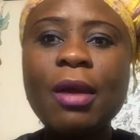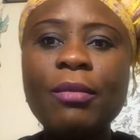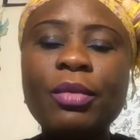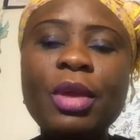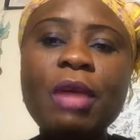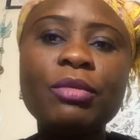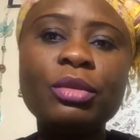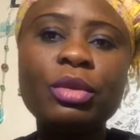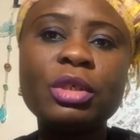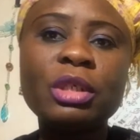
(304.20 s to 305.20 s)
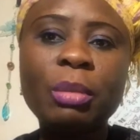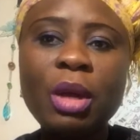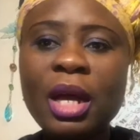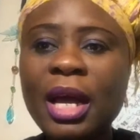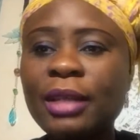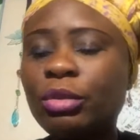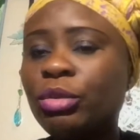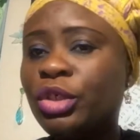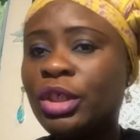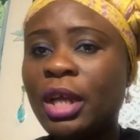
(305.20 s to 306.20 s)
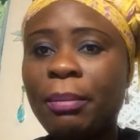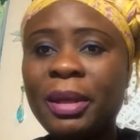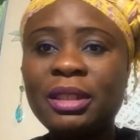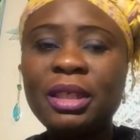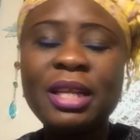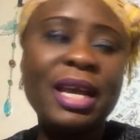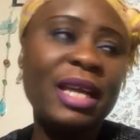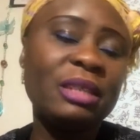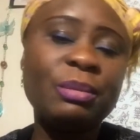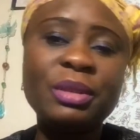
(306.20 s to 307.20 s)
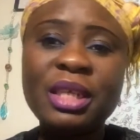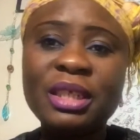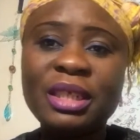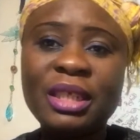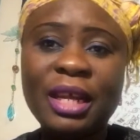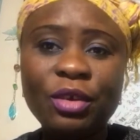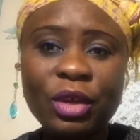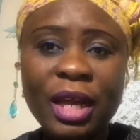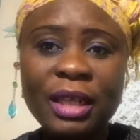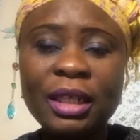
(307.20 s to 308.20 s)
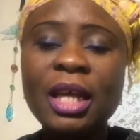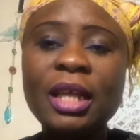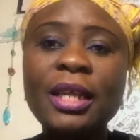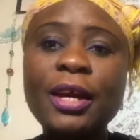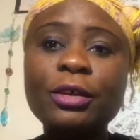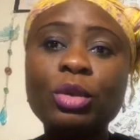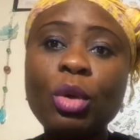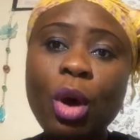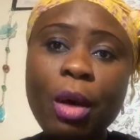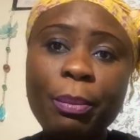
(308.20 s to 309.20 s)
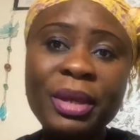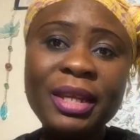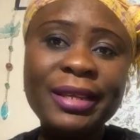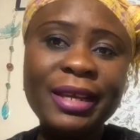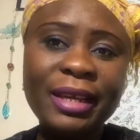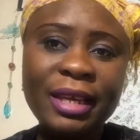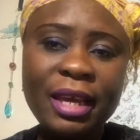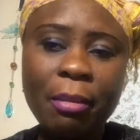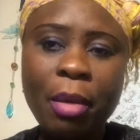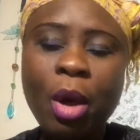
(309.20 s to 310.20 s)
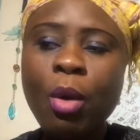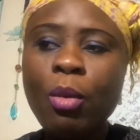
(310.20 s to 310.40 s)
now, even those bloggers who share personal experiences and all that, they're also upping their game.